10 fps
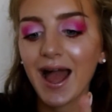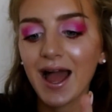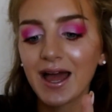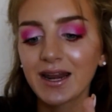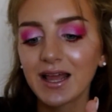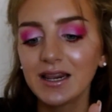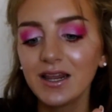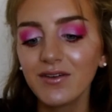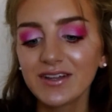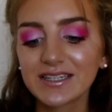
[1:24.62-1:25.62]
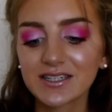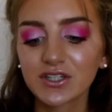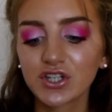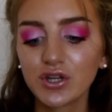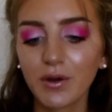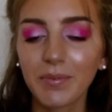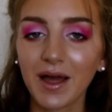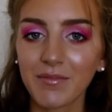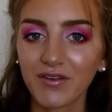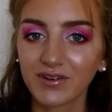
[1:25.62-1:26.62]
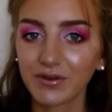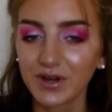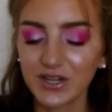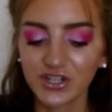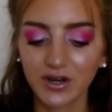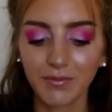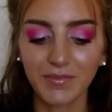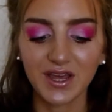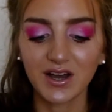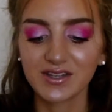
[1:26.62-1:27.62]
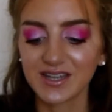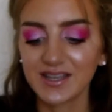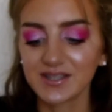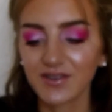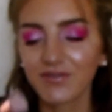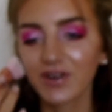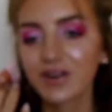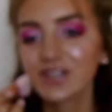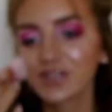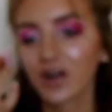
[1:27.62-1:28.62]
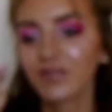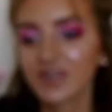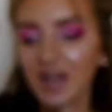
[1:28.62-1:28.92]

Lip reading: and I love it to apply my foundation because it's very soft